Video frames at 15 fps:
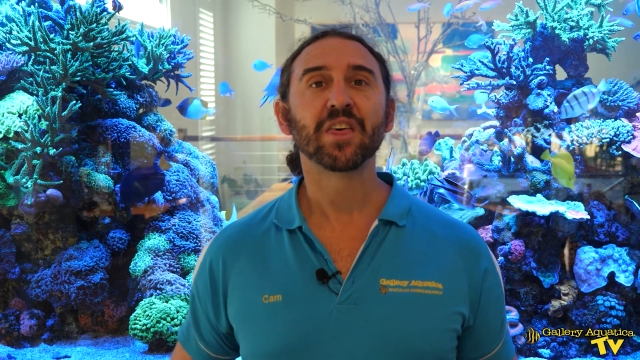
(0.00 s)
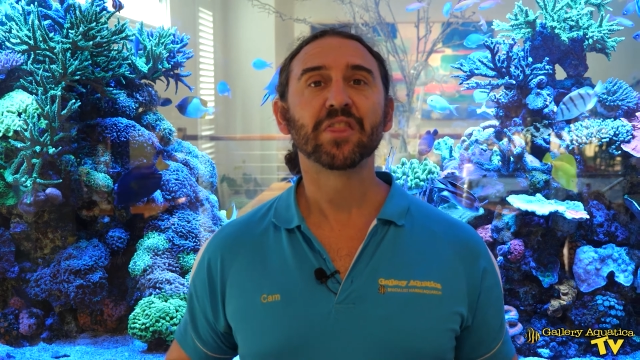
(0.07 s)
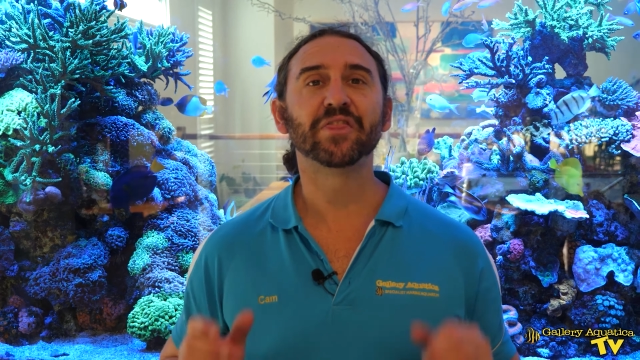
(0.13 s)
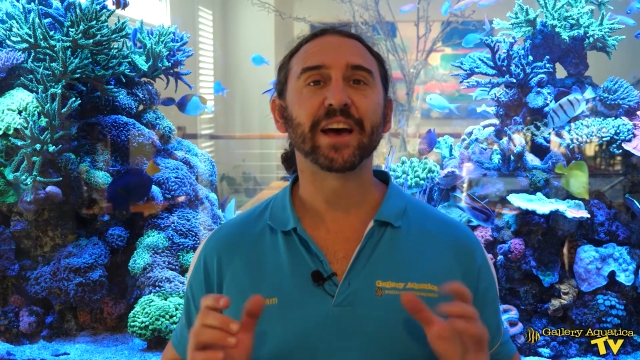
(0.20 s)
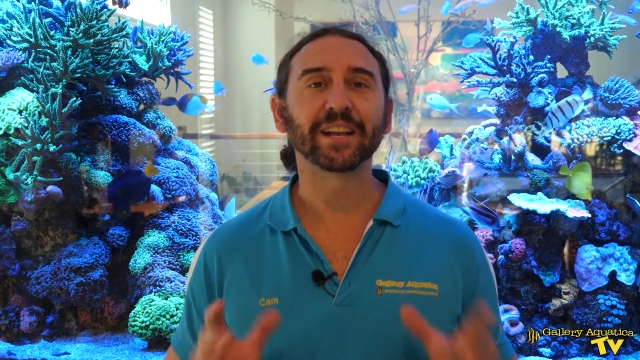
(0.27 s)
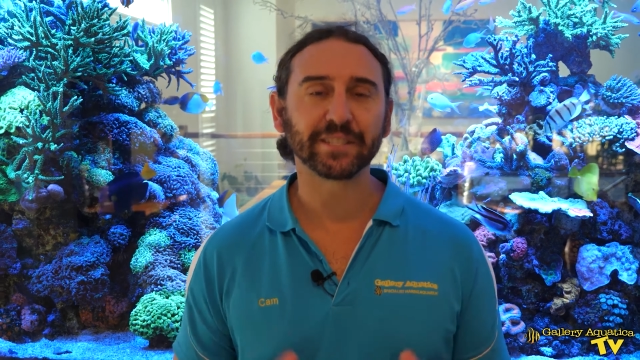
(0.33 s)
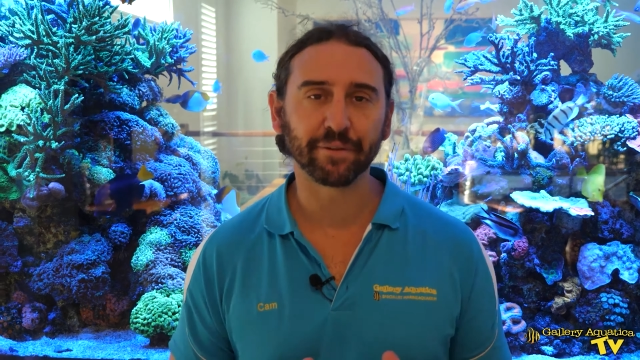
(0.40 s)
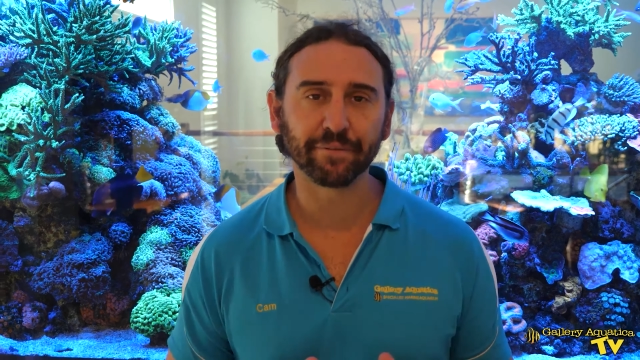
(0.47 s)

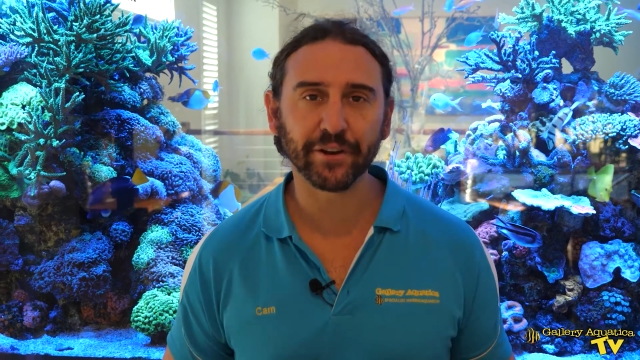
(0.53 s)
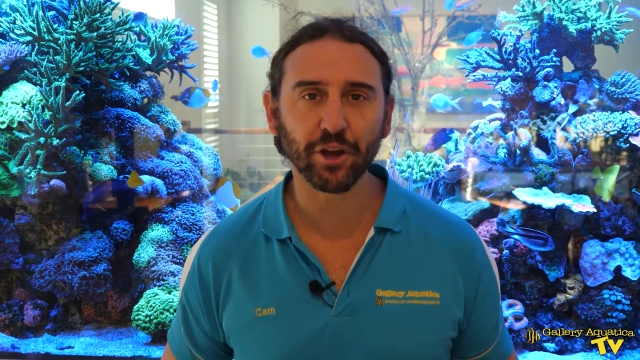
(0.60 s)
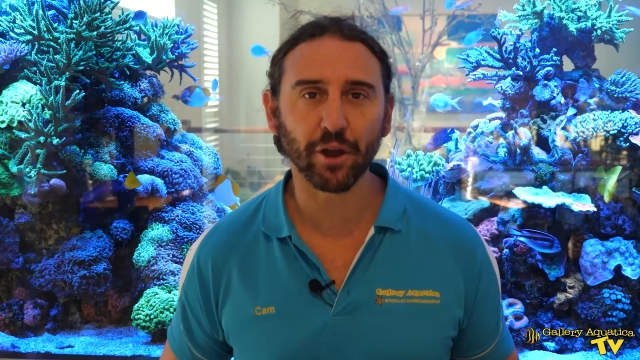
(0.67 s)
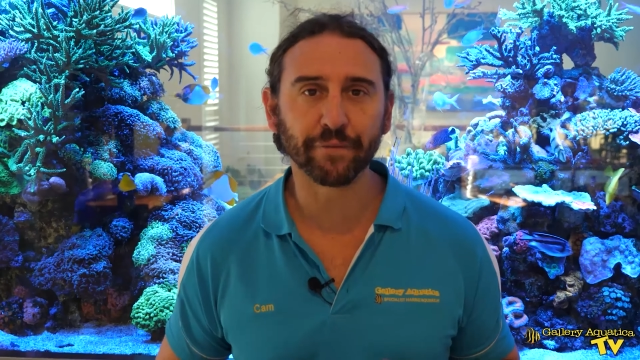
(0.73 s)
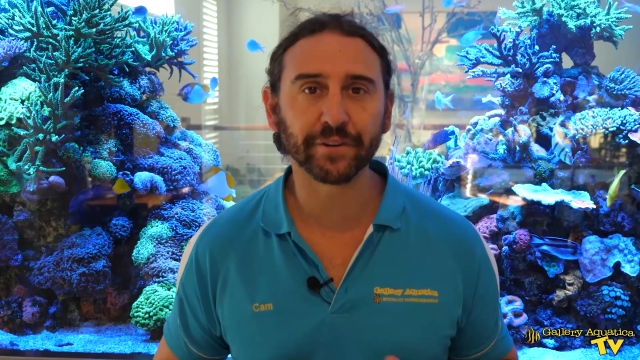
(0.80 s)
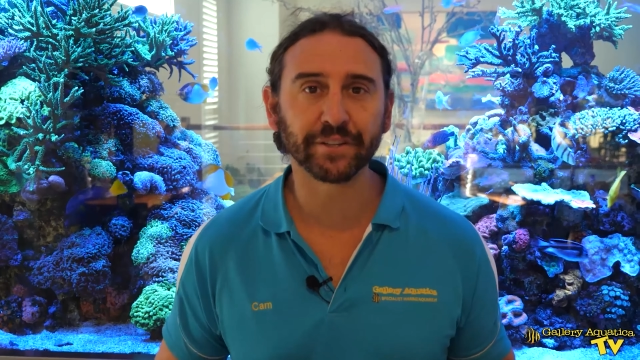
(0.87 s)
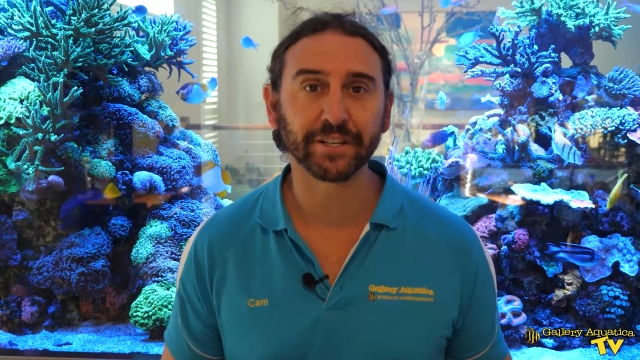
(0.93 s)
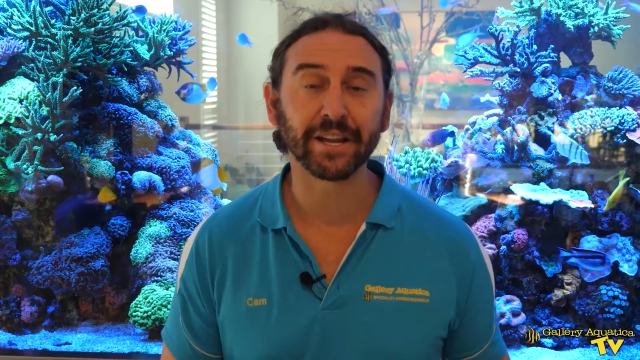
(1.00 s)
That's our video
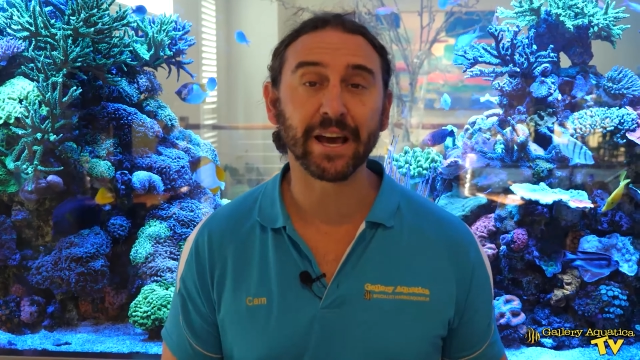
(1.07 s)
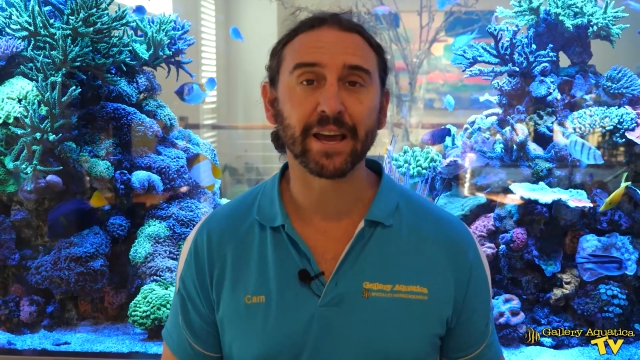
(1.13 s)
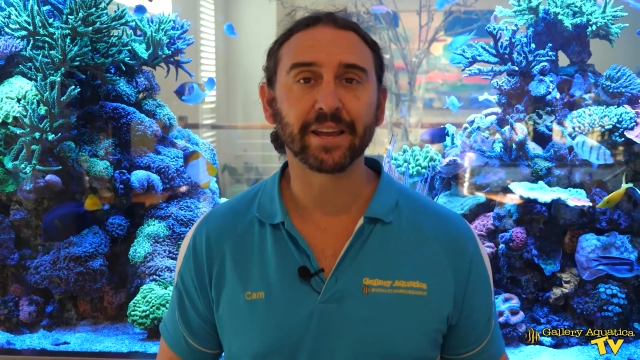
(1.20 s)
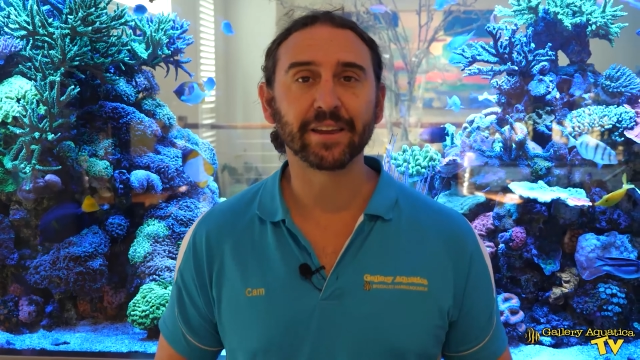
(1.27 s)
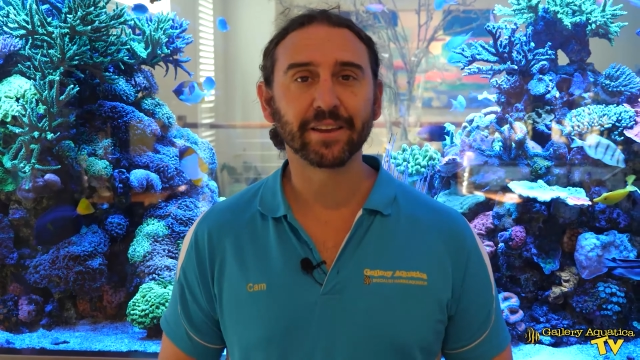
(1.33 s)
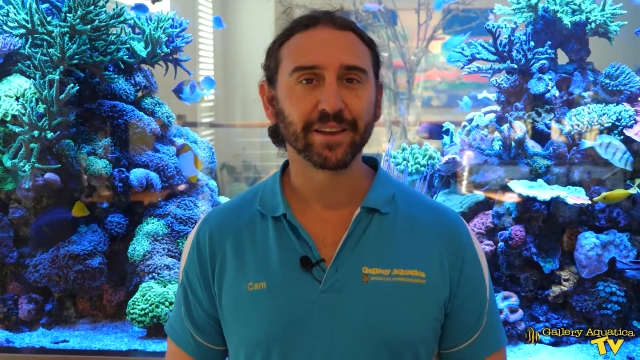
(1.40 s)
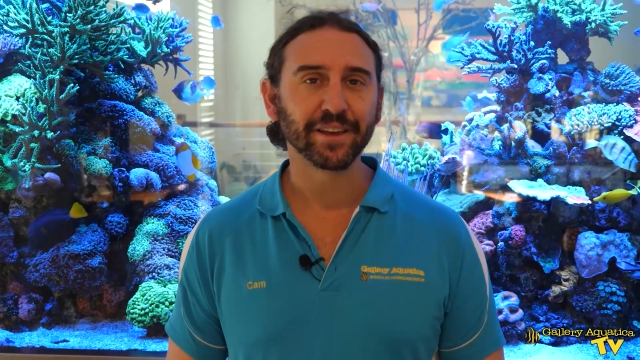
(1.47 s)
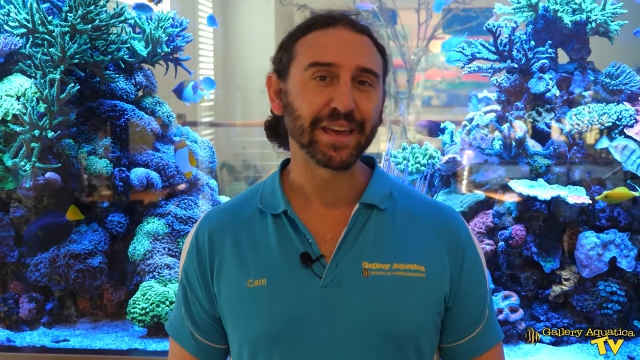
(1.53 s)
for
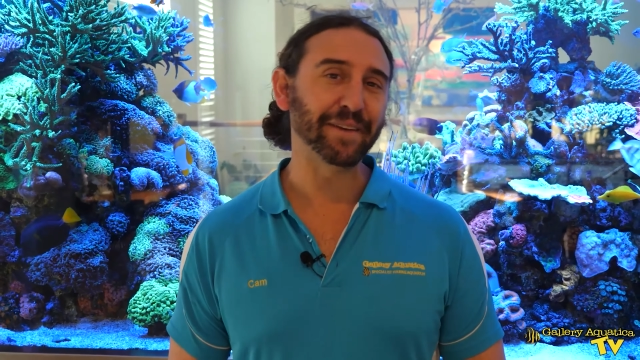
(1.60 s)
today.